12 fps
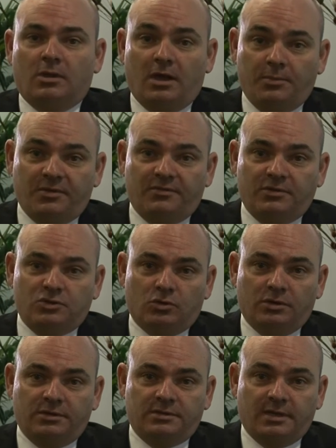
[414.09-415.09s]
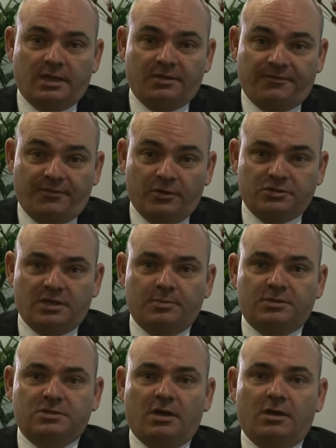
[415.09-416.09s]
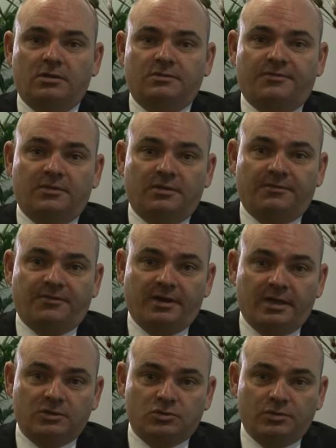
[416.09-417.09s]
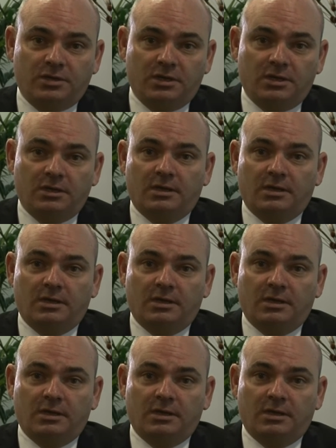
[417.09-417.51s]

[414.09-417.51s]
I hope you've enjoyed the first episode for the financial year